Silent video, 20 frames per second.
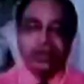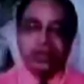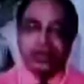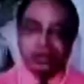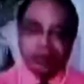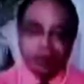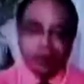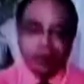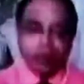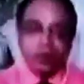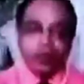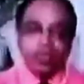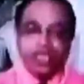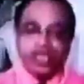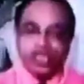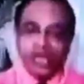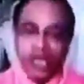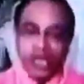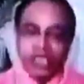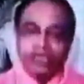is going to be
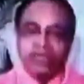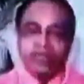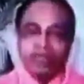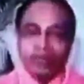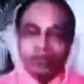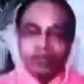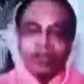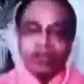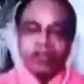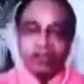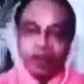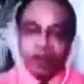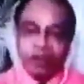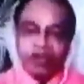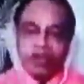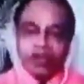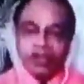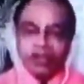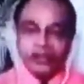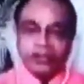a challenge for the
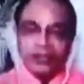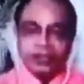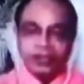authority.